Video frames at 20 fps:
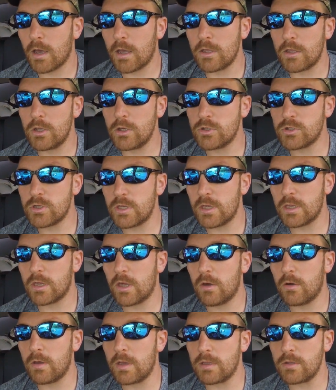Usually
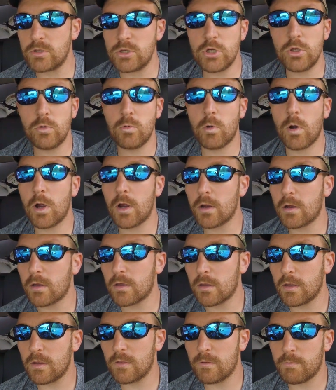going to work,
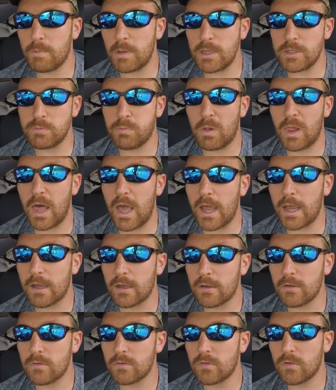it's pitch black,
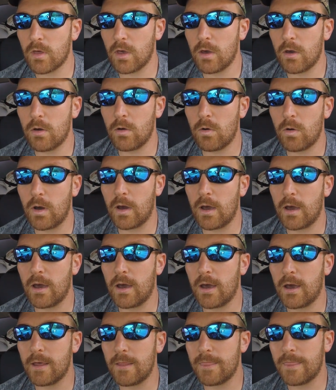so
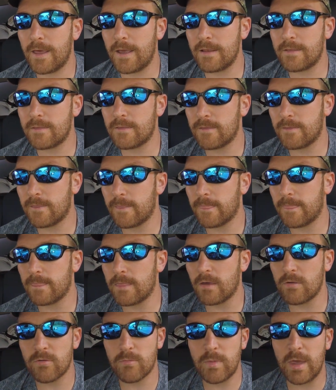that
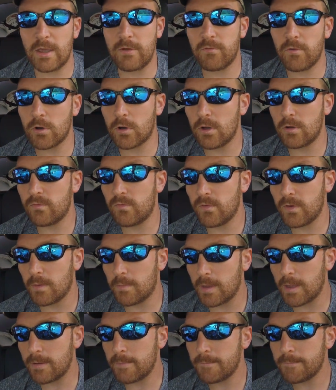doesn't make for good filming.